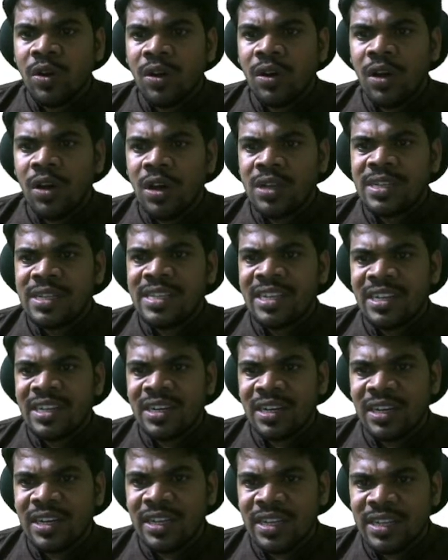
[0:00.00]
oxygen
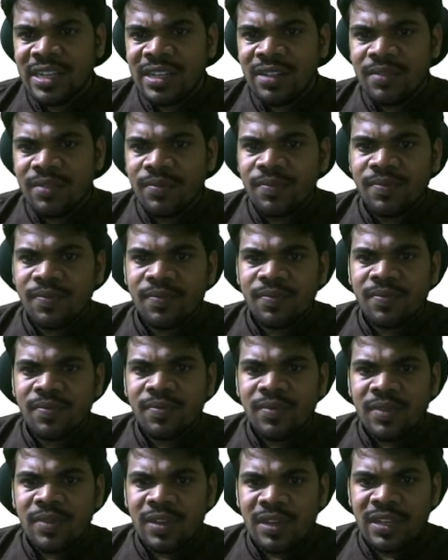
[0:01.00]
release.
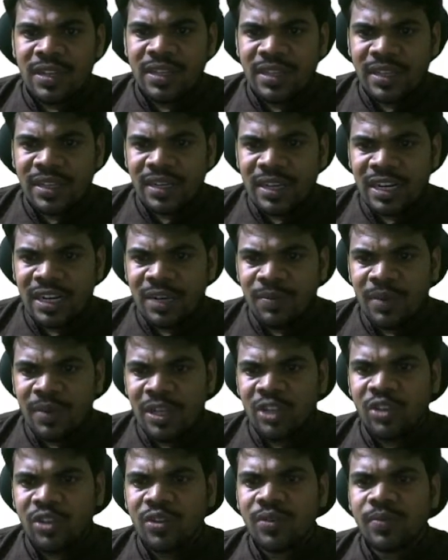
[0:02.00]
It is the correct
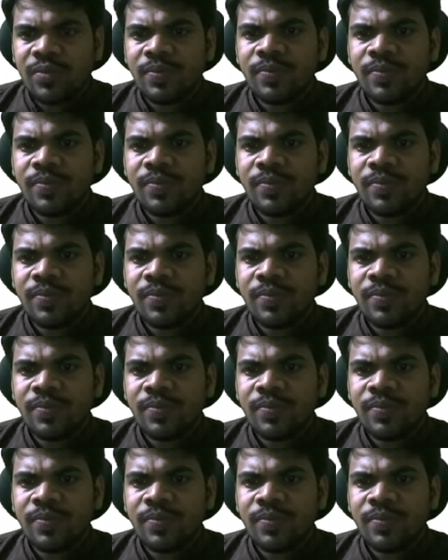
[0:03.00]
match.